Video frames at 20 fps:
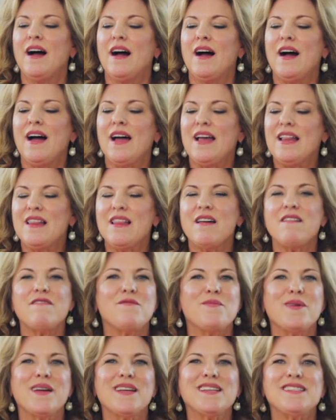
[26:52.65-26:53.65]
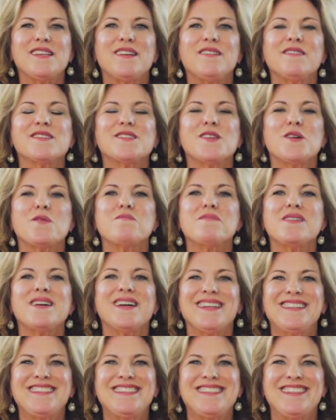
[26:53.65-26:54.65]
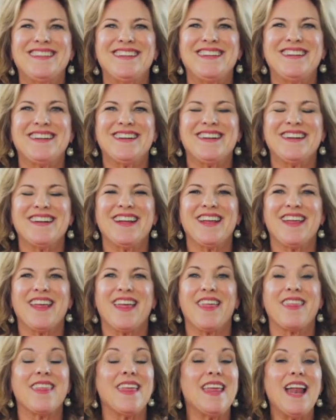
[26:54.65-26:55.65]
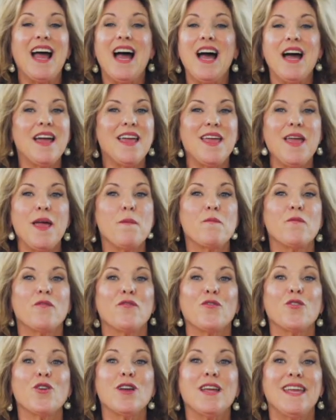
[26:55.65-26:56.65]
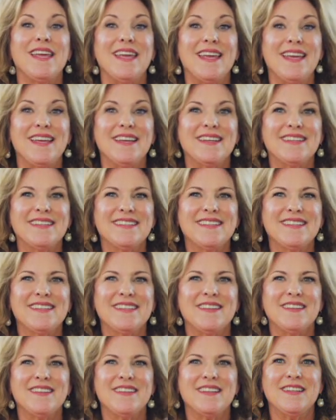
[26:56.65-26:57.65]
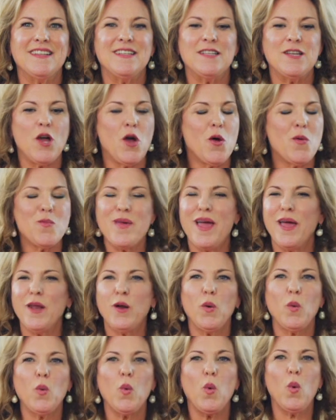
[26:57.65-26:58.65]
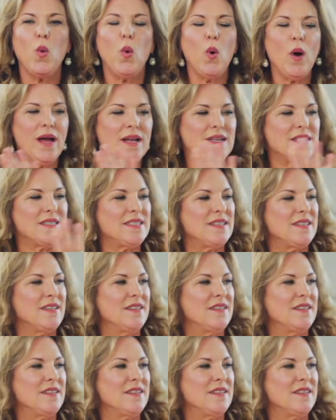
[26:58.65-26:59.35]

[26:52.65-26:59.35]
I love myself so much that I am free no matter what